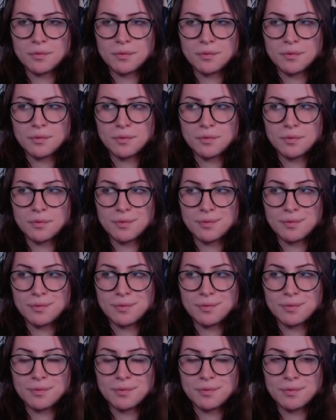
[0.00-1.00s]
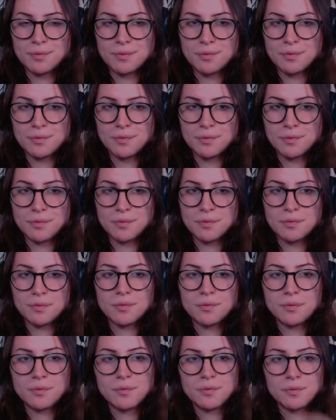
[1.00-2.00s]

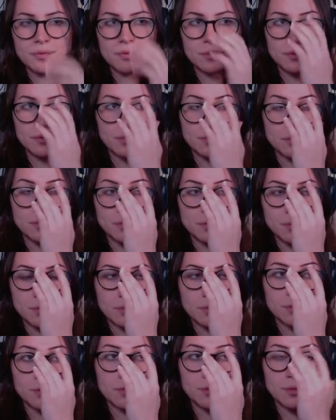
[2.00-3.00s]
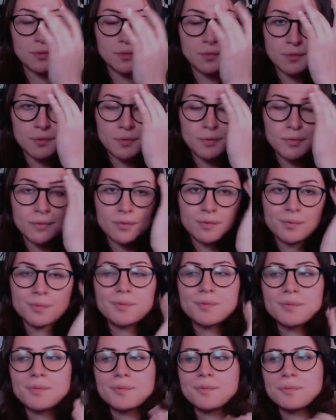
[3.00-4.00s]

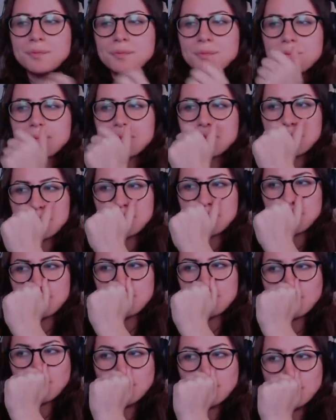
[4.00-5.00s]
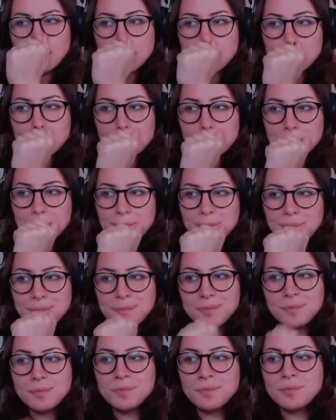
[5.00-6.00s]

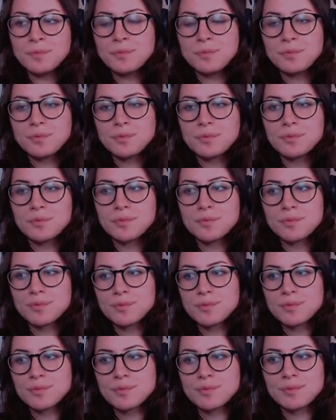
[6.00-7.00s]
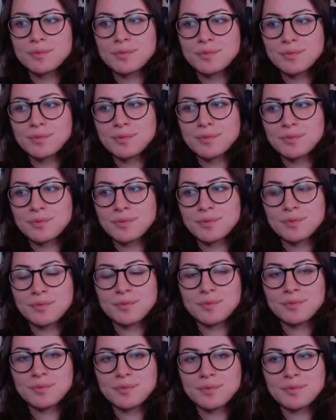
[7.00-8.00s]
(silent)